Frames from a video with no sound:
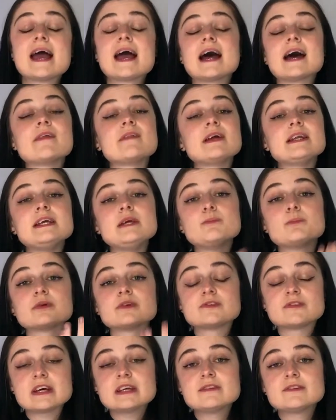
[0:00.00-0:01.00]
and then he
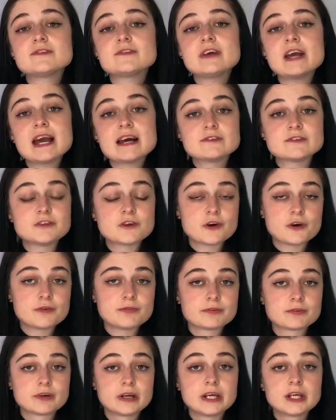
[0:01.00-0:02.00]
presents it as an
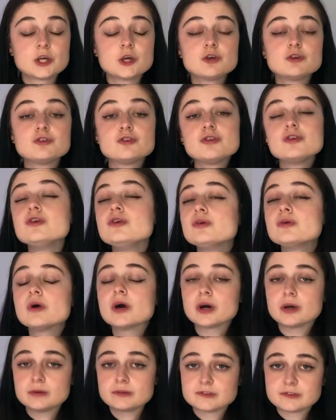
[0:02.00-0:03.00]
offering to
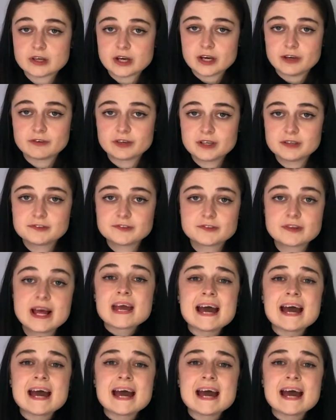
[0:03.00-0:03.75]
Osiris.